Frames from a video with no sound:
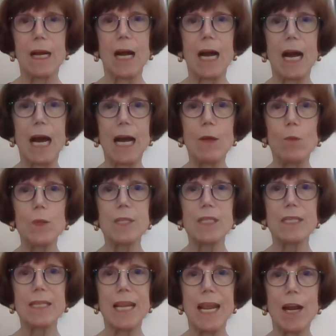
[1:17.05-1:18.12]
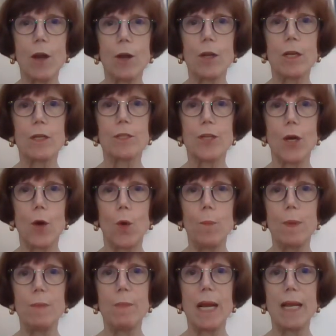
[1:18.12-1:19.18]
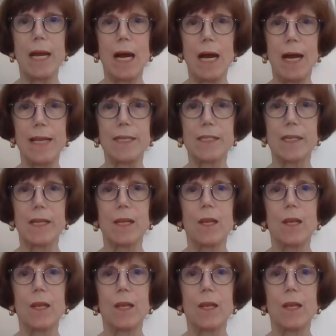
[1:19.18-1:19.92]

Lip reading: I was scared to open my eyes